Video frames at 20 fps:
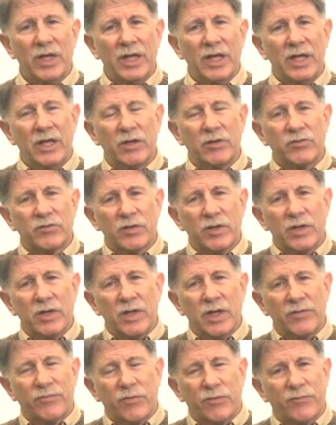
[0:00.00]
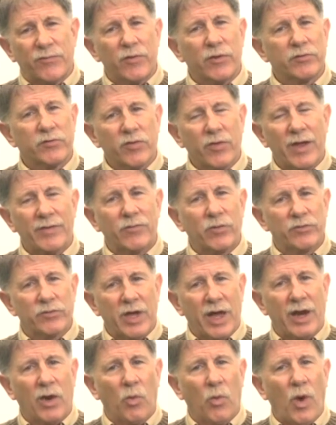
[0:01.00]
is, if the first level is
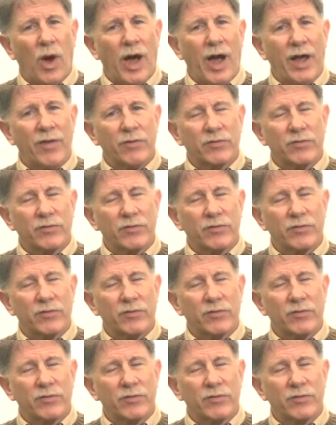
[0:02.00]
kind of why,